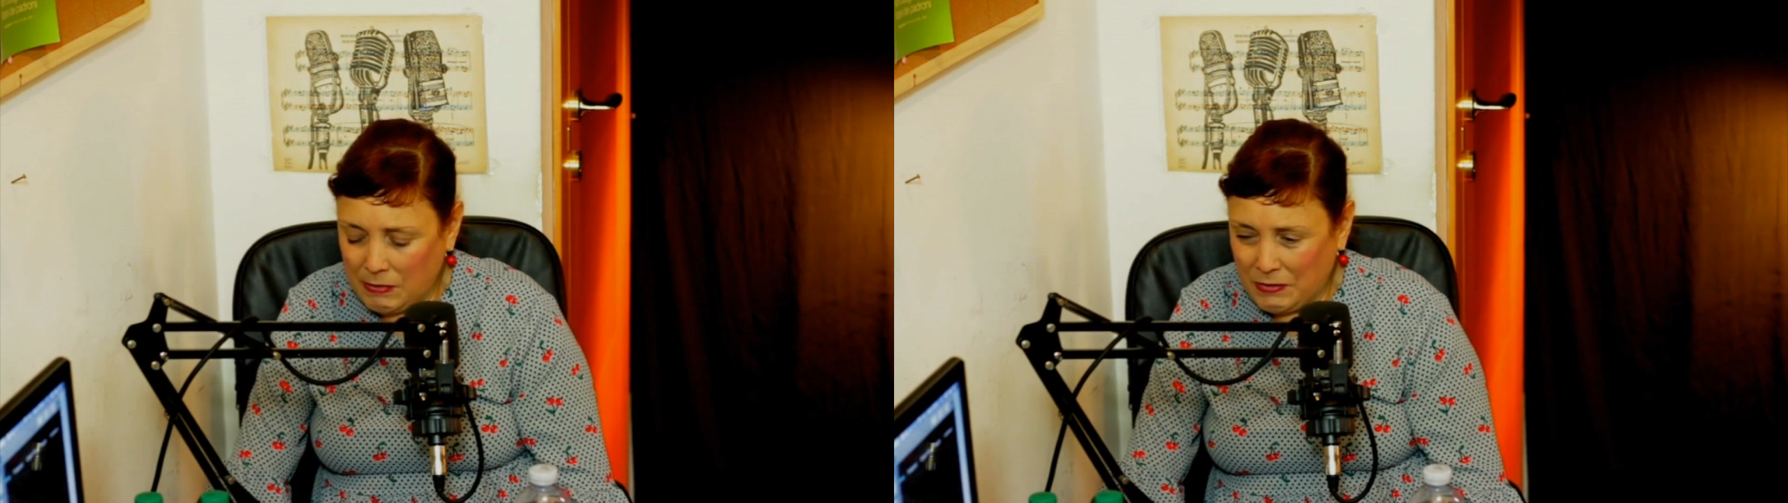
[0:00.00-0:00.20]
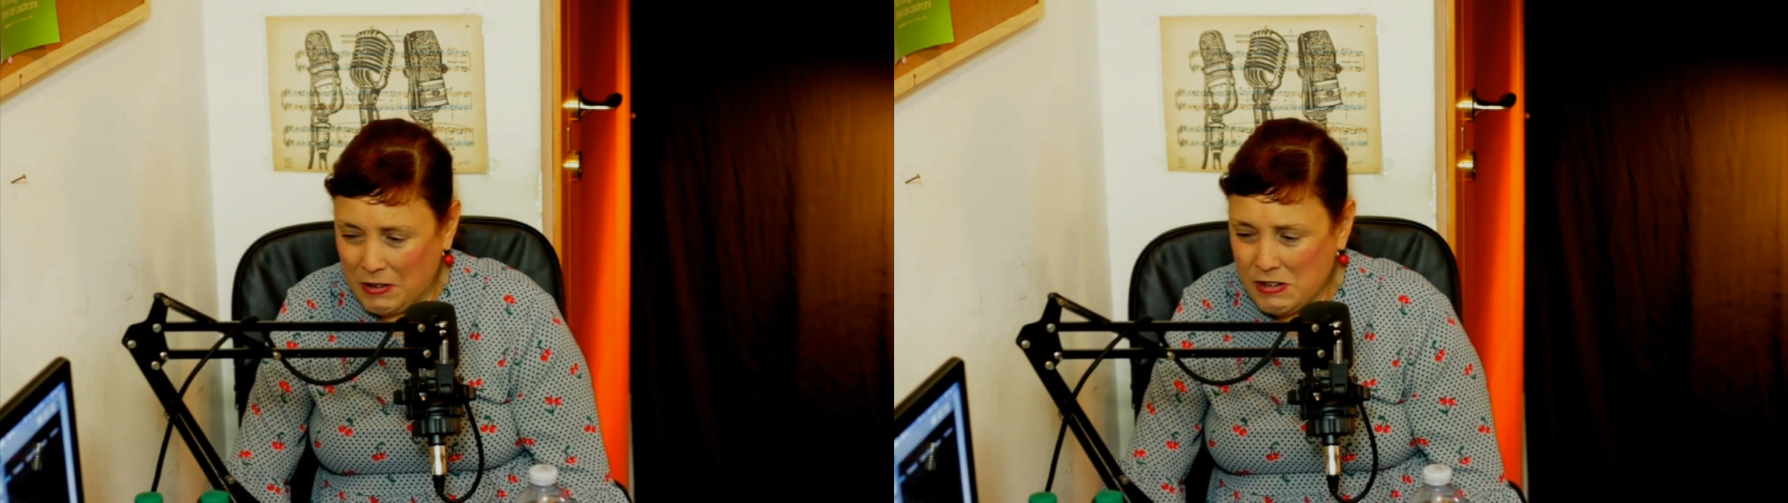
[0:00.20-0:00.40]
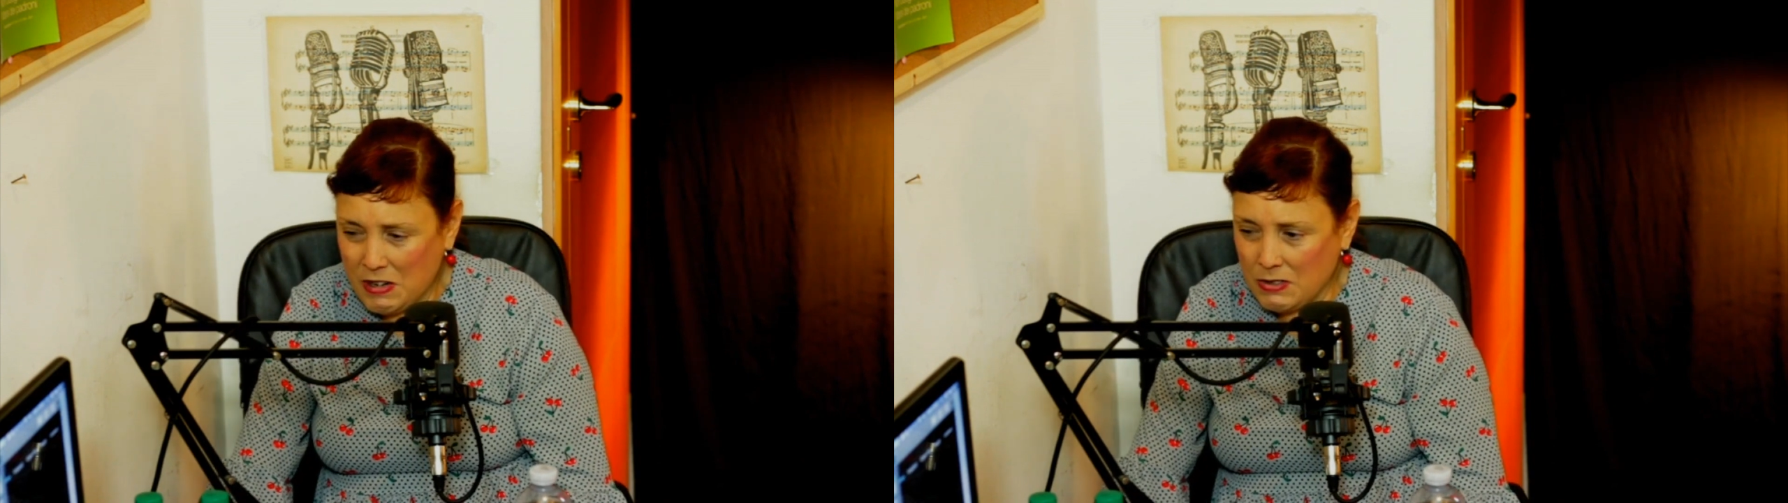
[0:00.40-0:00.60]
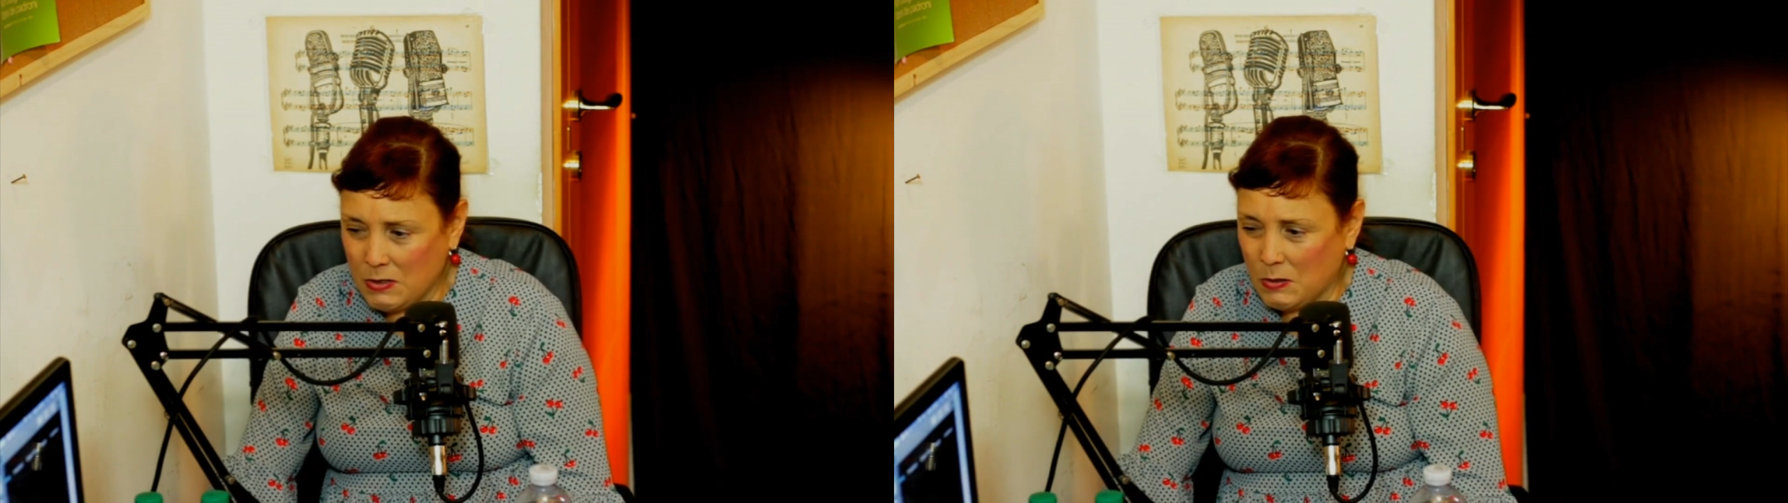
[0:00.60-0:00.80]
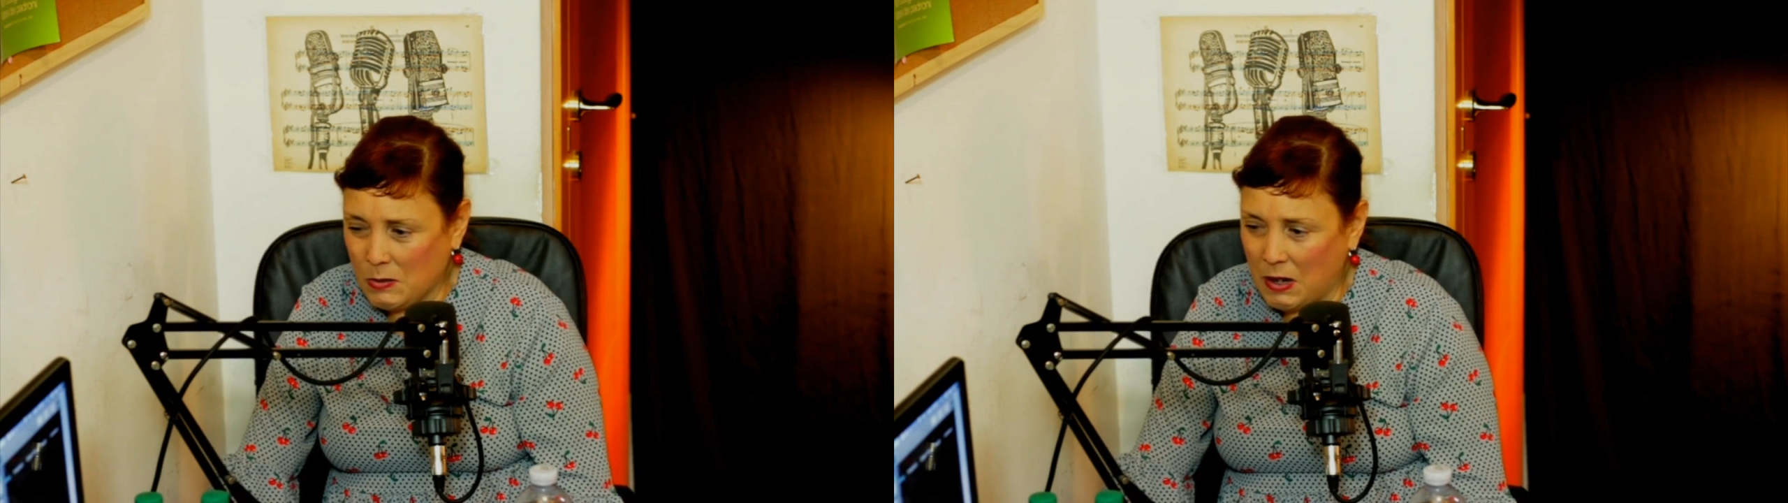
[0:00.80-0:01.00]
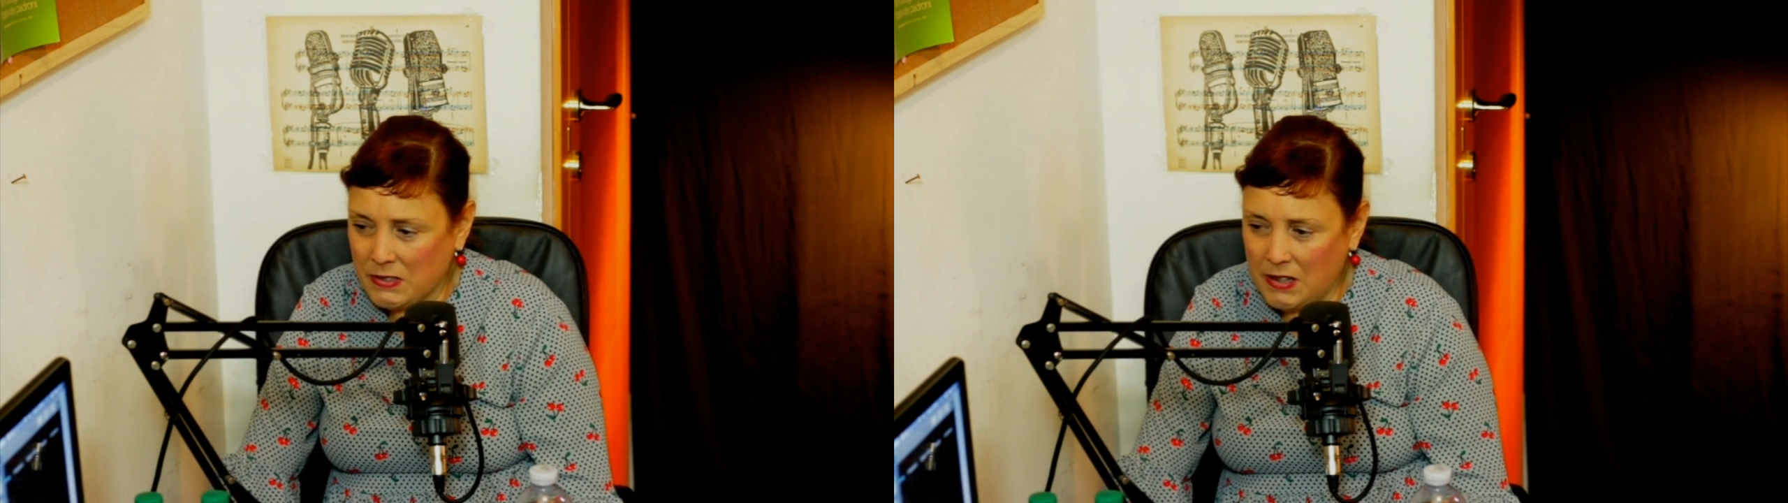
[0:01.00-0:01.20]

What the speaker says: but Francesco has